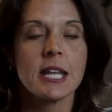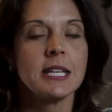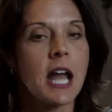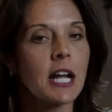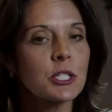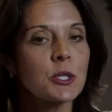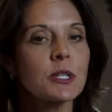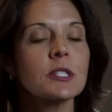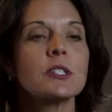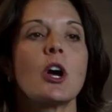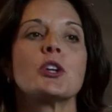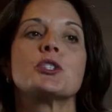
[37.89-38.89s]
not to
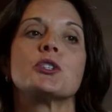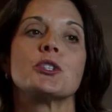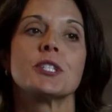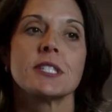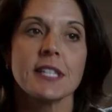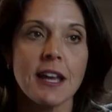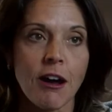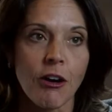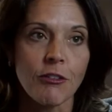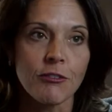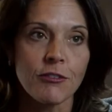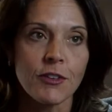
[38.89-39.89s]
exalt
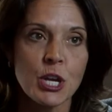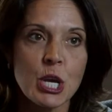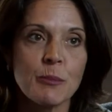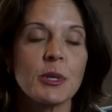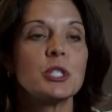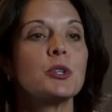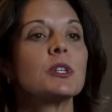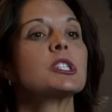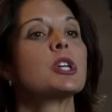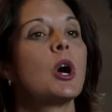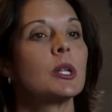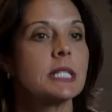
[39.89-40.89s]
yourself, but to
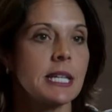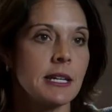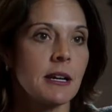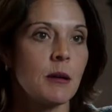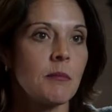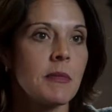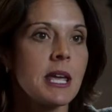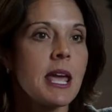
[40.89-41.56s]
exalt Him.